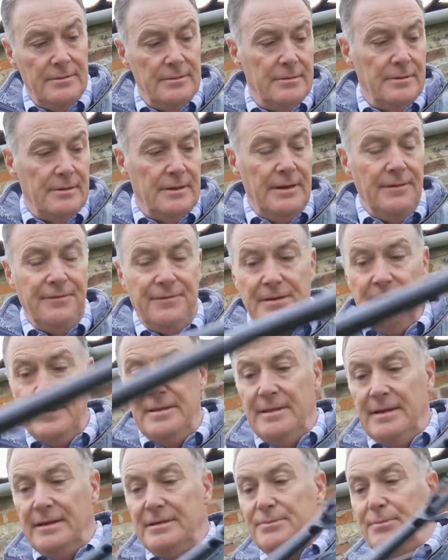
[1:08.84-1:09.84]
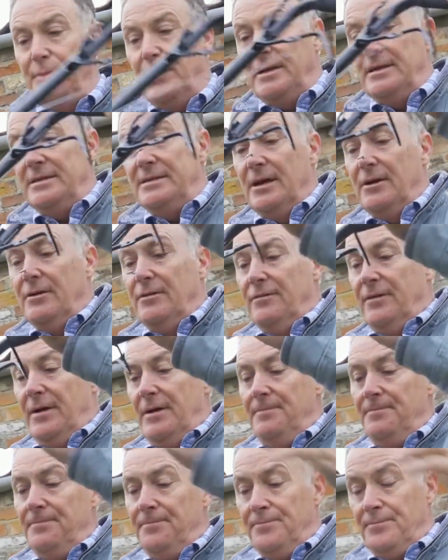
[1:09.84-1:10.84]
lifting this piece
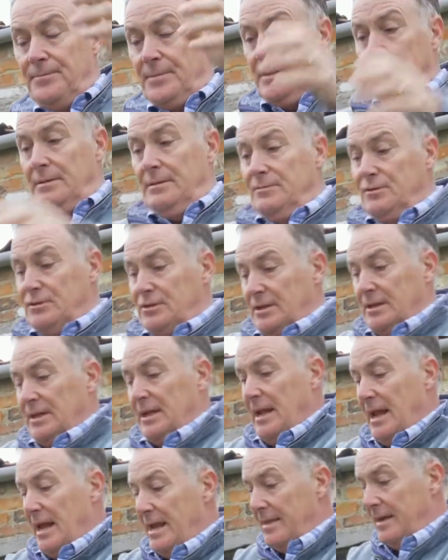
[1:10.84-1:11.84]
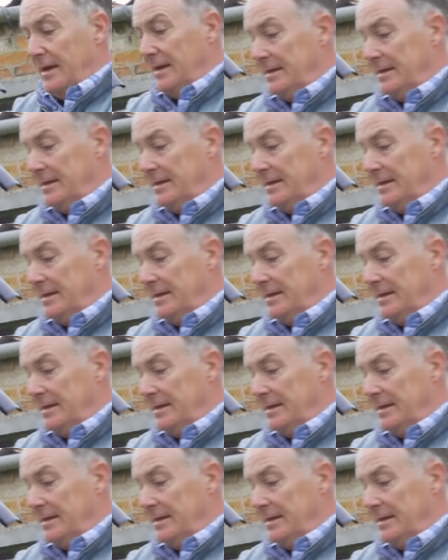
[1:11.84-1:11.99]
over, and I'm just going to lay that